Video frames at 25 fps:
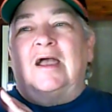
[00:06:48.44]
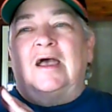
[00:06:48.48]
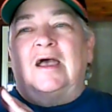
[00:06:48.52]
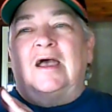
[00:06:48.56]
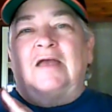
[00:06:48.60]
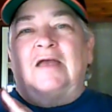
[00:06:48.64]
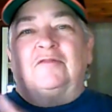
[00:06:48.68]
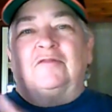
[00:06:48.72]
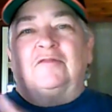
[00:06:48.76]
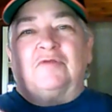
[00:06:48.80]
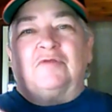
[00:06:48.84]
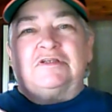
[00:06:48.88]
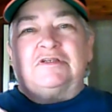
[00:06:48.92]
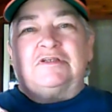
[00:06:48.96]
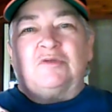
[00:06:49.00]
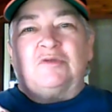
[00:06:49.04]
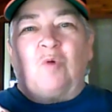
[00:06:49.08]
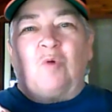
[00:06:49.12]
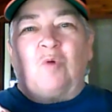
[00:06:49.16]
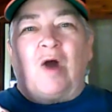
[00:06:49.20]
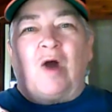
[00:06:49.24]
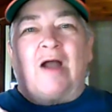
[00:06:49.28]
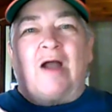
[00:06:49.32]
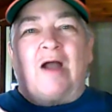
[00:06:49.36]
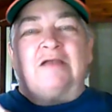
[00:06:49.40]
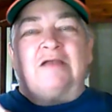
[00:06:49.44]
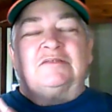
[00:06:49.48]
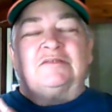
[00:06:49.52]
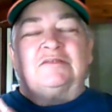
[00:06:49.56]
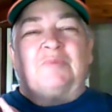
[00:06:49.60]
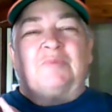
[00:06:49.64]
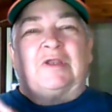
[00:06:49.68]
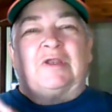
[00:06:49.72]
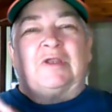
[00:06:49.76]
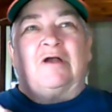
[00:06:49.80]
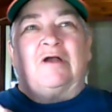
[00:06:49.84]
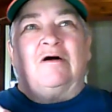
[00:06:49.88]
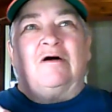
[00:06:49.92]
And the reason why is
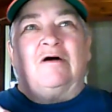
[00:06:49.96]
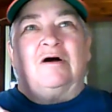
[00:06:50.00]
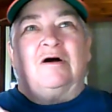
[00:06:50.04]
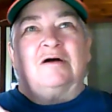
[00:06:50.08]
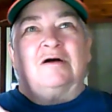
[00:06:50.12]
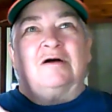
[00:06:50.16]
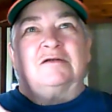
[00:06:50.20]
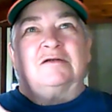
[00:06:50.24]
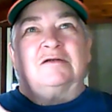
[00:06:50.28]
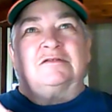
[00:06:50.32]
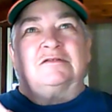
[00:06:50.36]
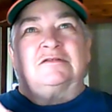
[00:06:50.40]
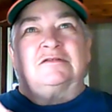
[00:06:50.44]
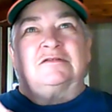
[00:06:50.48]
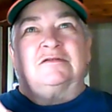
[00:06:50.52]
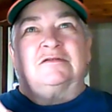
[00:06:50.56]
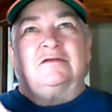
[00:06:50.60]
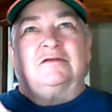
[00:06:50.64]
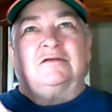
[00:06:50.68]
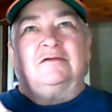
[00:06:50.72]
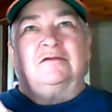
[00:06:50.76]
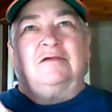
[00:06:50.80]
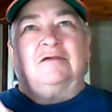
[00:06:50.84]
because,